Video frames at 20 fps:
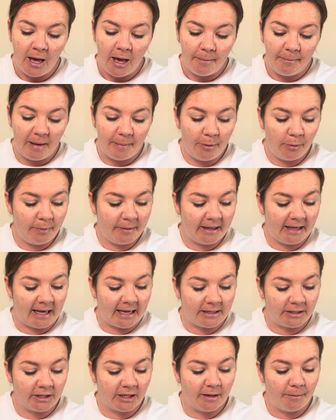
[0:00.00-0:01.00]
people
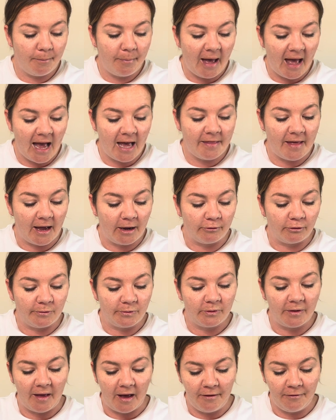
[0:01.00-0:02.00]
begin to compare their groups
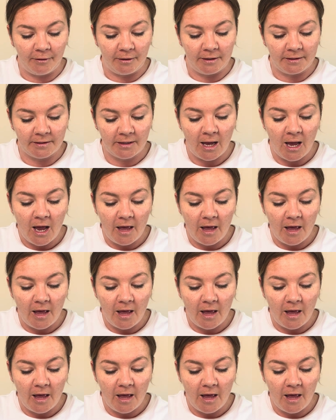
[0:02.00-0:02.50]
with others.